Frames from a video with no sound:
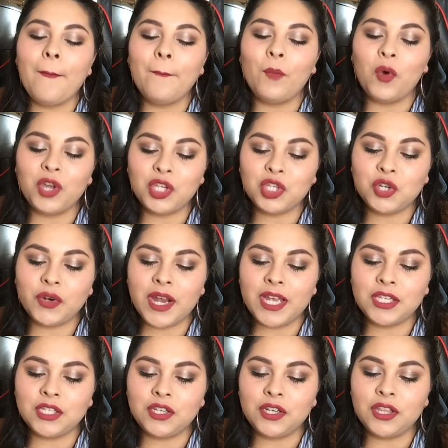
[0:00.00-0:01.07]

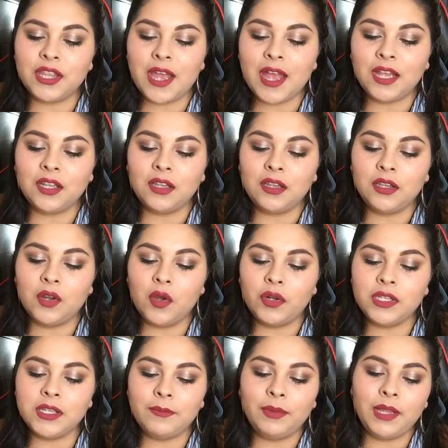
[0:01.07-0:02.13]
moisturizer that
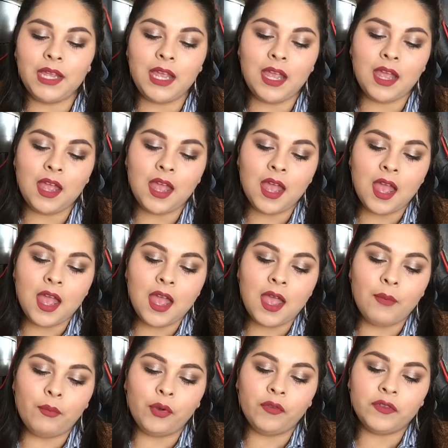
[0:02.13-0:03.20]
noticeably
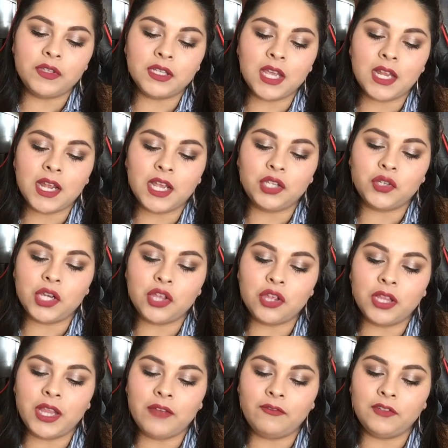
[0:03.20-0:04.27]
improves skin
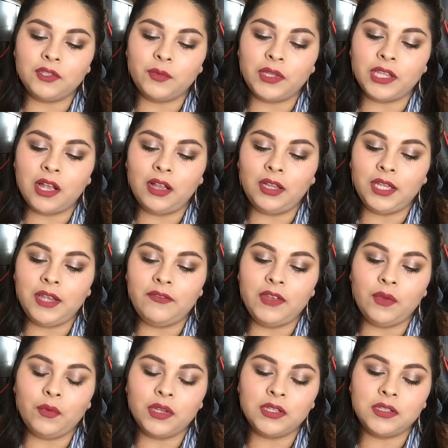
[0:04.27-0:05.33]
hydration levels without
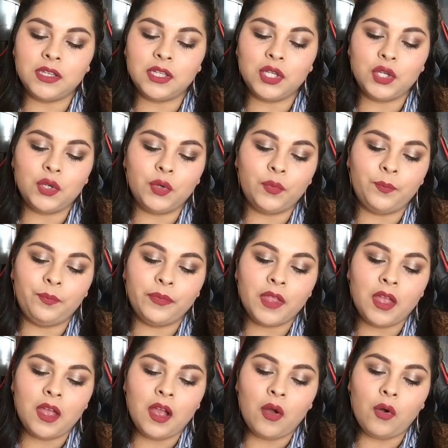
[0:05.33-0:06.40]
leaving residue,
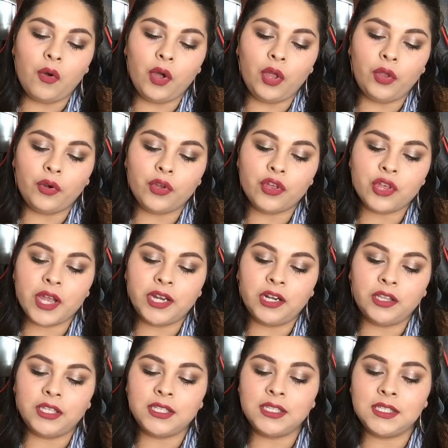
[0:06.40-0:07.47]
oil, or shine
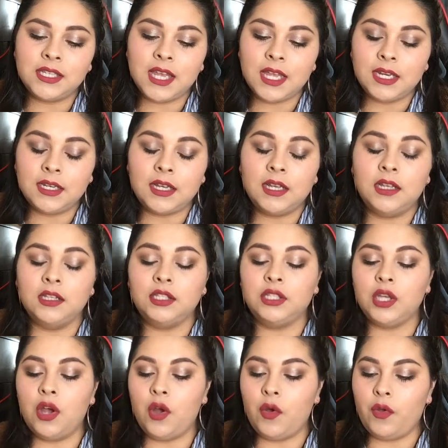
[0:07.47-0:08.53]
on the skin.
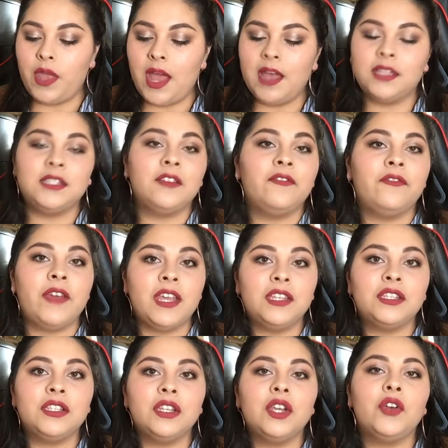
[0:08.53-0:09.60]
So yeah, it's a
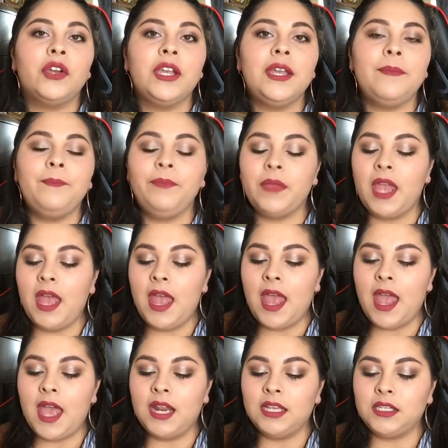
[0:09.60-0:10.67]
face cream
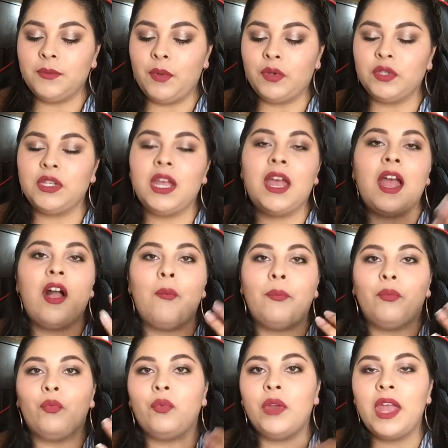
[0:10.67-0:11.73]
and it's supposed to help
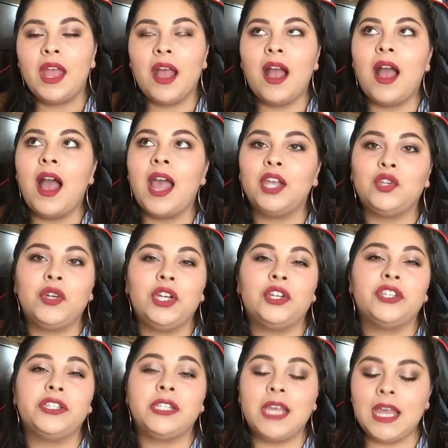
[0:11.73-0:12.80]
rehydrate your
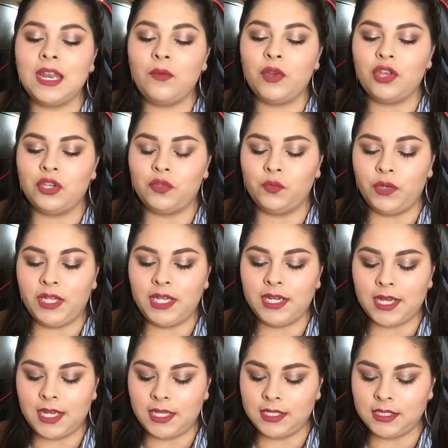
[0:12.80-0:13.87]
skin, which is really
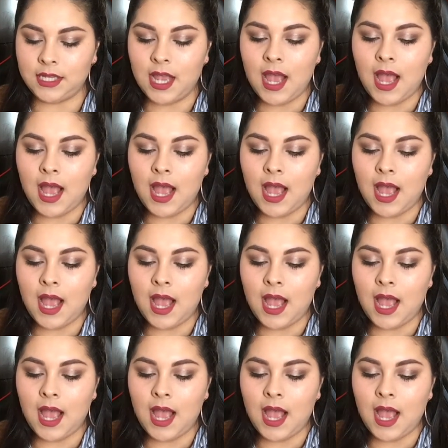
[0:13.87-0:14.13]
nice.